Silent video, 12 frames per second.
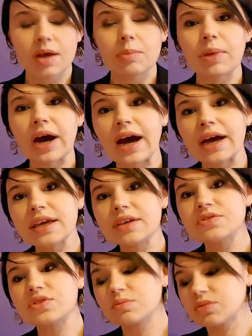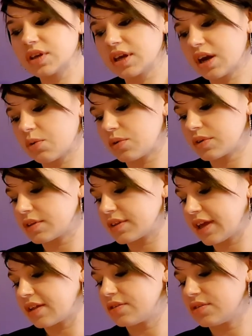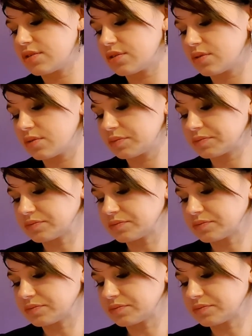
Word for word: But I have something I want to tell you